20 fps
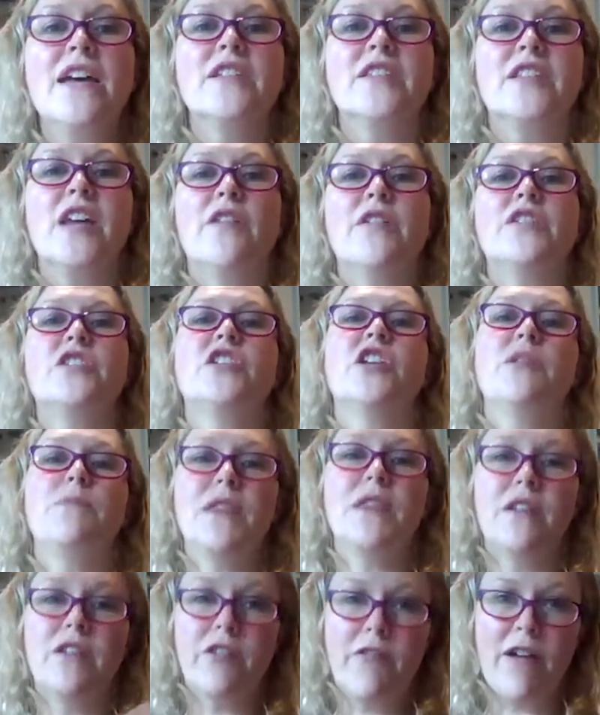So
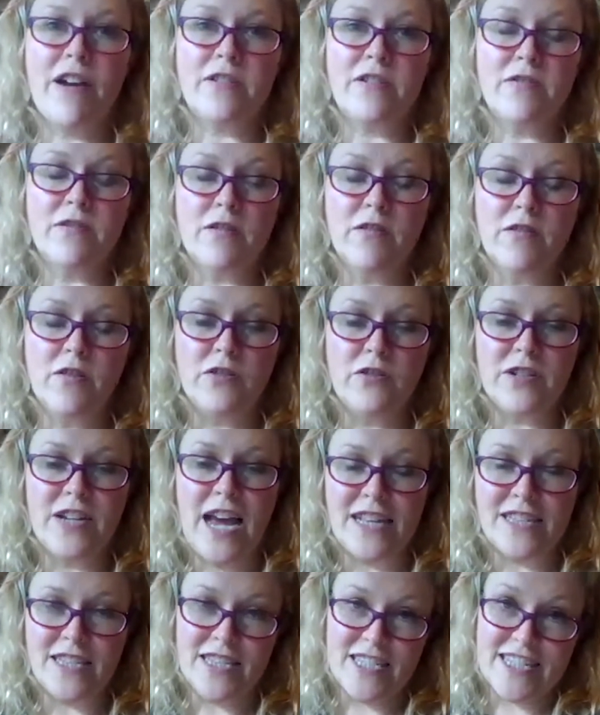assuming that a great uncle Gordon
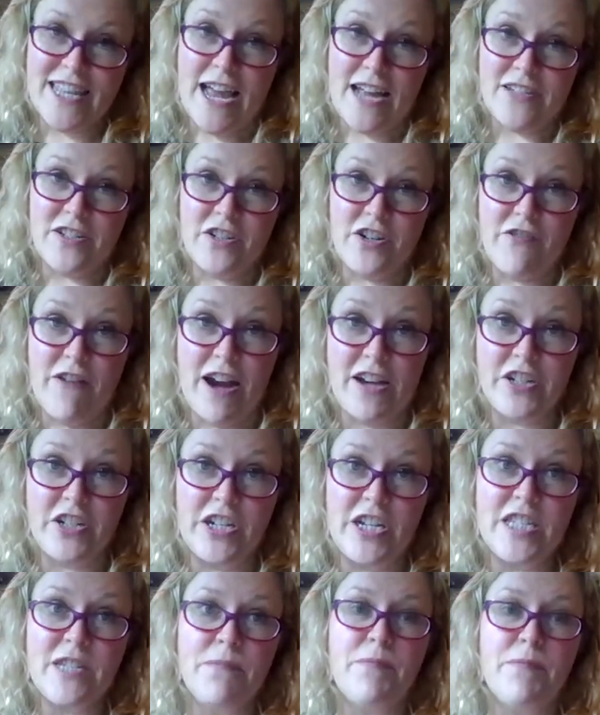hasn't scattered your
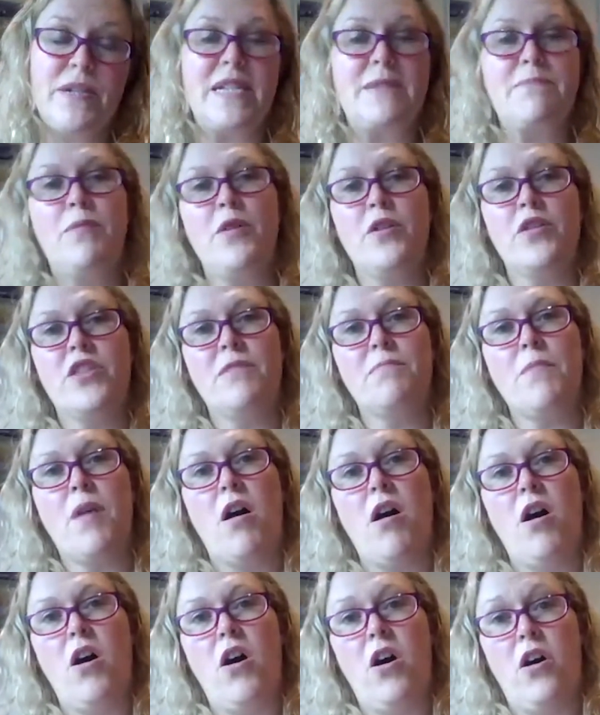ashes, but he's put them
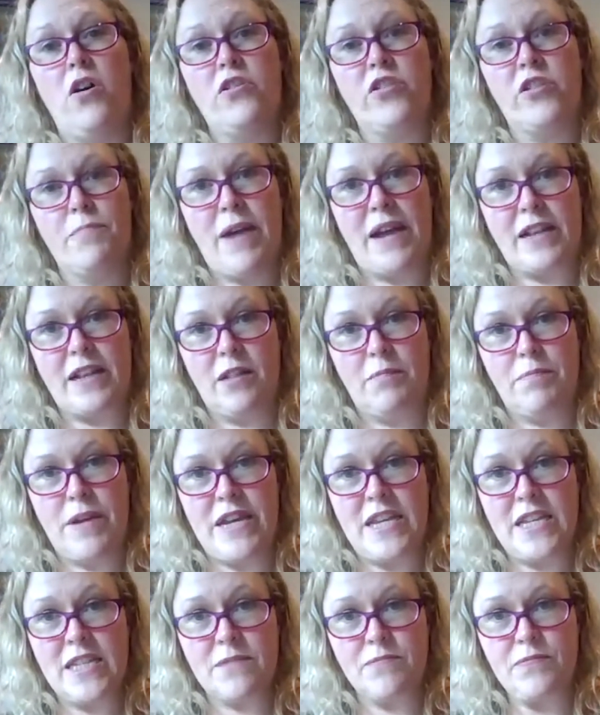on the
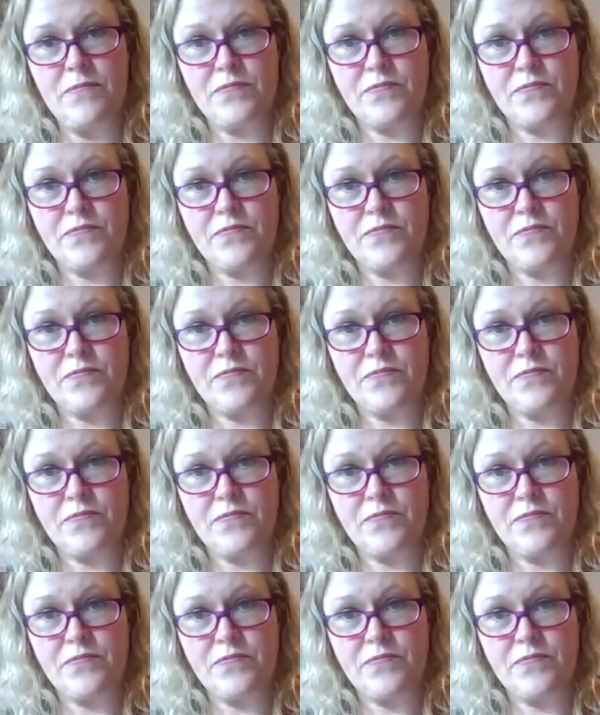mantelpiece,